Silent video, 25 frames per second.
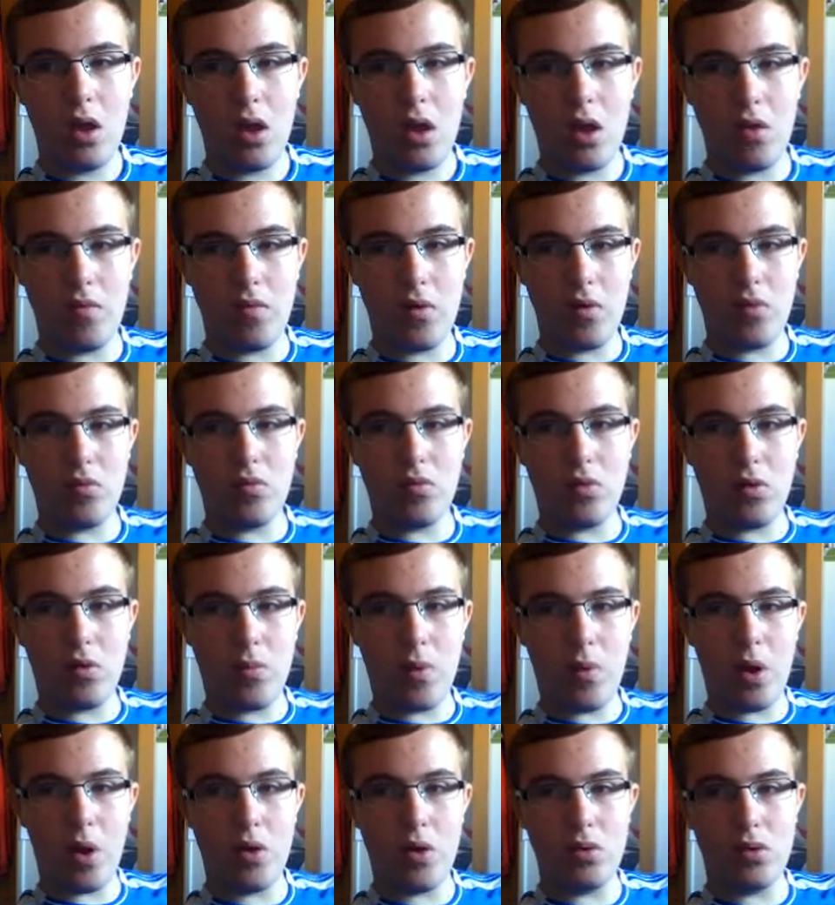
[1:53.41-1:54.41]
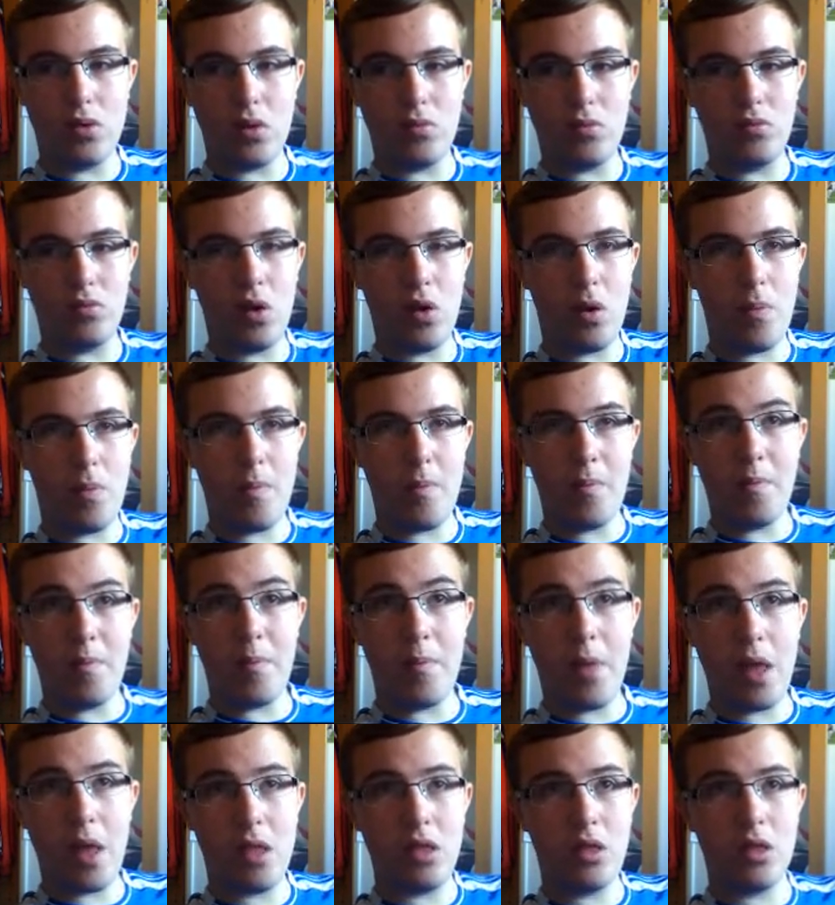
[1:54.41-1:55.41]
if he was on a podium, it would have
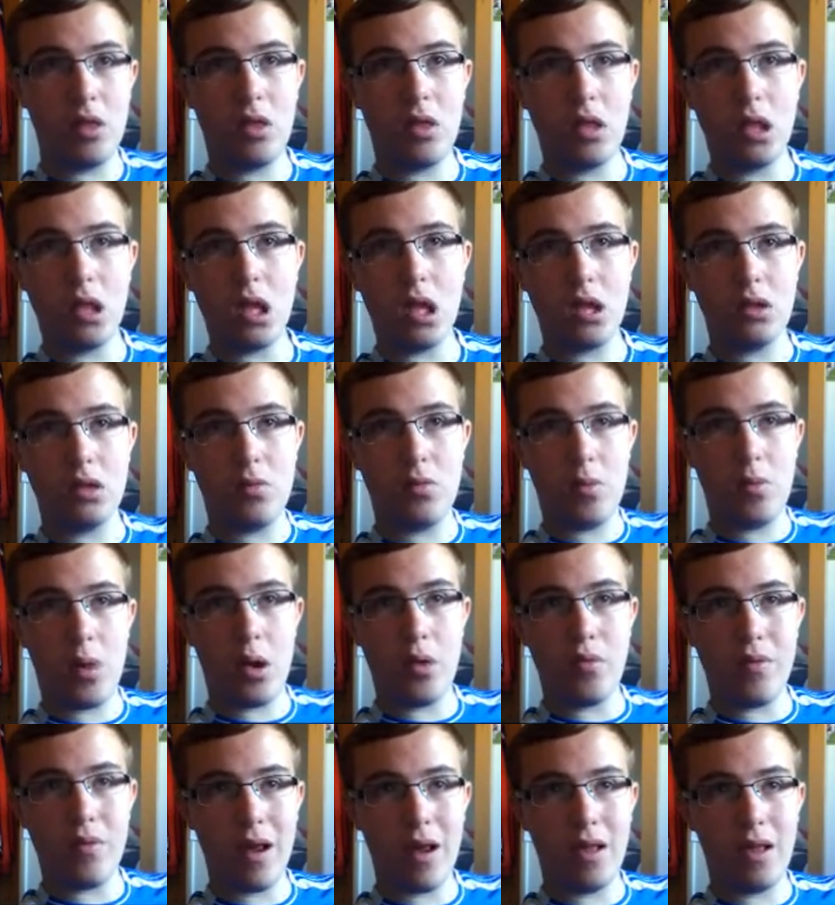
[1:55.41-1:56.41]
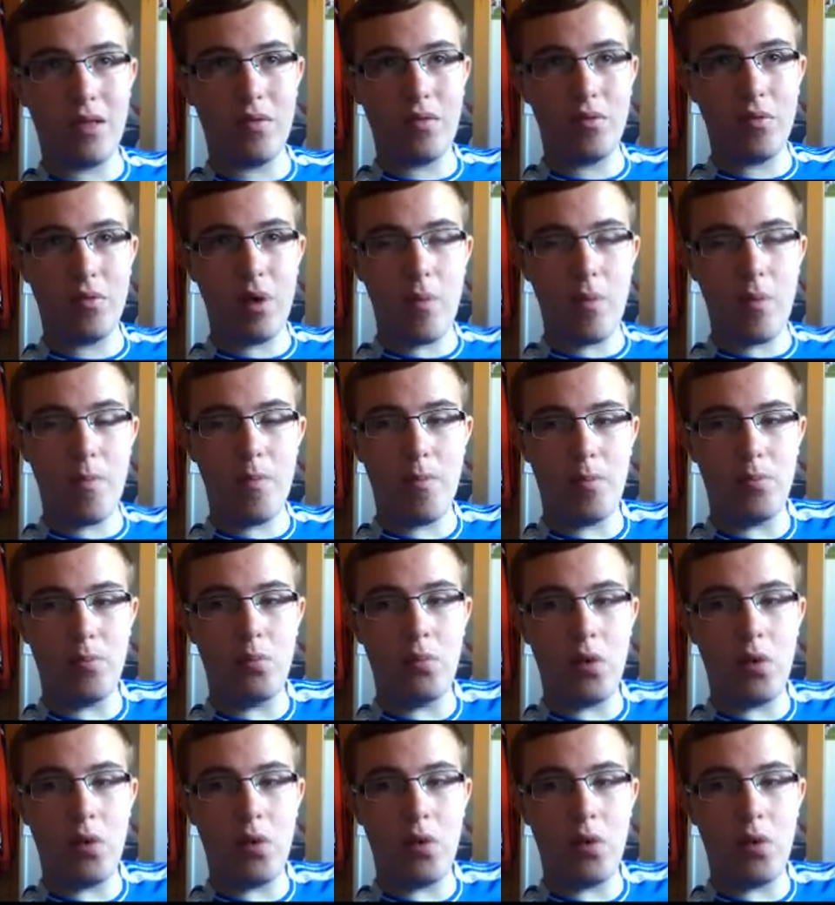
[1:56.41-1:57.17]
been such a better race for him.